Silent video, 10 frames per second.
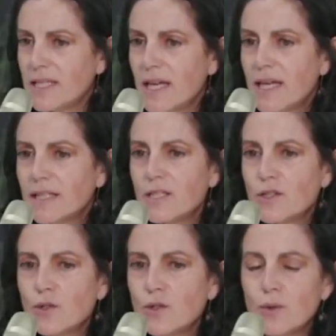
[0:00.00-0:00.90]
These
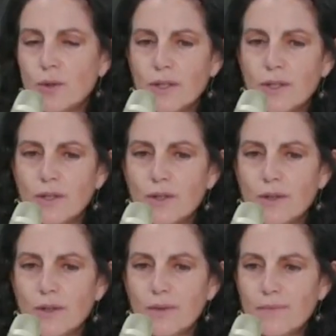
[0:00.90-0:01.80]
two
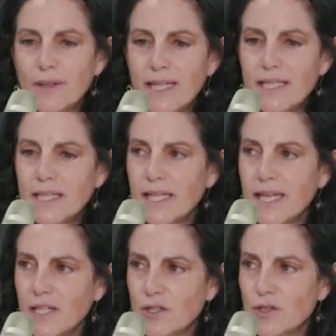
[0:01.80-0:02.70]

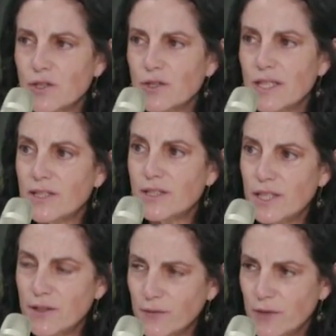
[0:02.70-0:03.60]
indicators, they are
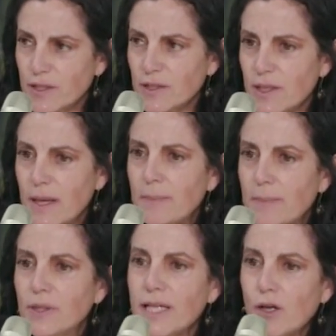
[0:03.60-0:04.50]
different, but
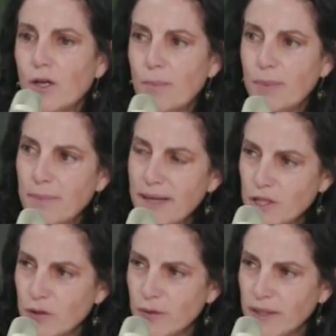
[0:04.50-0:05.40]
they are
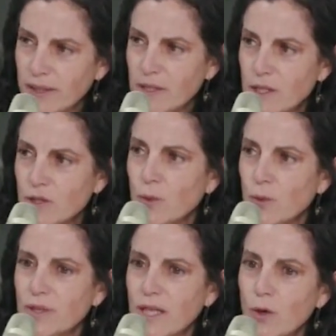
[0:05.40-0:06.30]
complementary. So
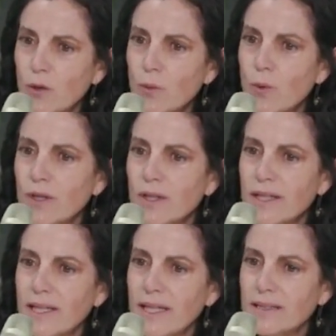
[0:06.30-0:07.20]
they all work
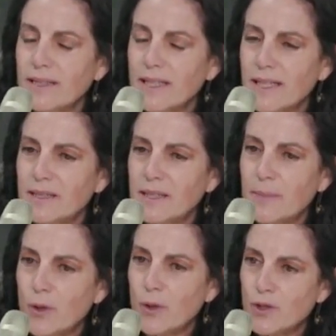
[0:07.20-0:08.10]
in the
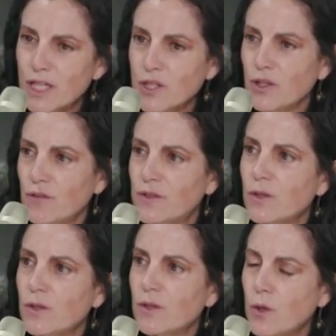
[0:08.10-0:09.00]
production of the
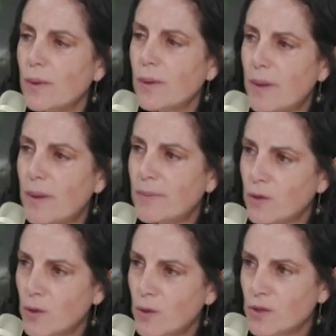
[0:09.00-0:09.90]
global public
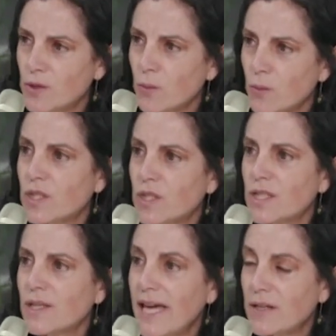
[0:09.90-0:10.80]
goods, which is
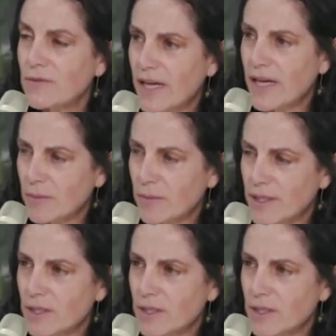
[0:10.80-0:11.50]
environment.